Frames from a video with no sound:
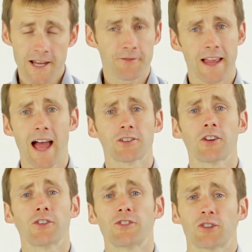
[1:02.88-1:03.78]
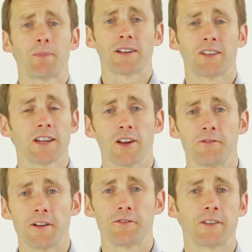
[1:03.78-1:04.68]
If a candidate's expecting a
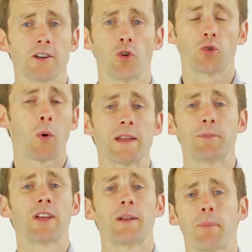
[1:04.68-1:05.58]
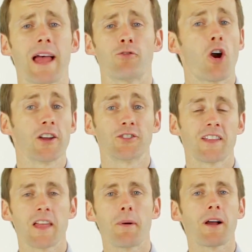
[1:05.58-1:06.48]
15 or 20% pay rise,
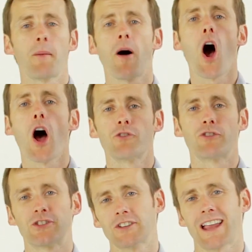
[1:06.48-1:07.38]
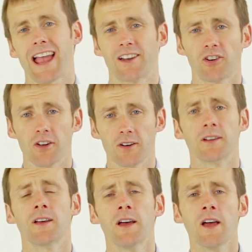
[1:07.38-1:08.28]
then they become a high-risk candidate
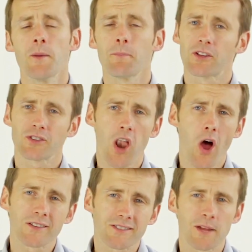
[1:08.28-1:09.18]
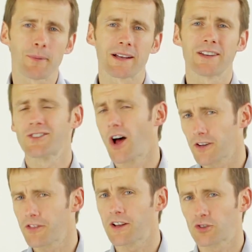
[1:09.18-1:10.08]
because clients typically start
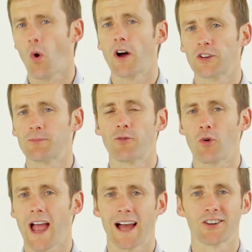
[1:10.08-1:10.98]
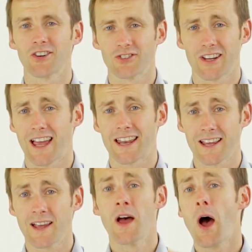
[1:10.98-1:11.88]
to think twice before candidates are
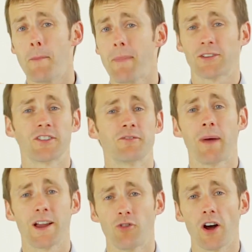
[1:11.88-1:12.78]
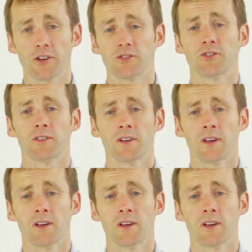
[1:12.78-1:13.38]
getting a massive pay rise.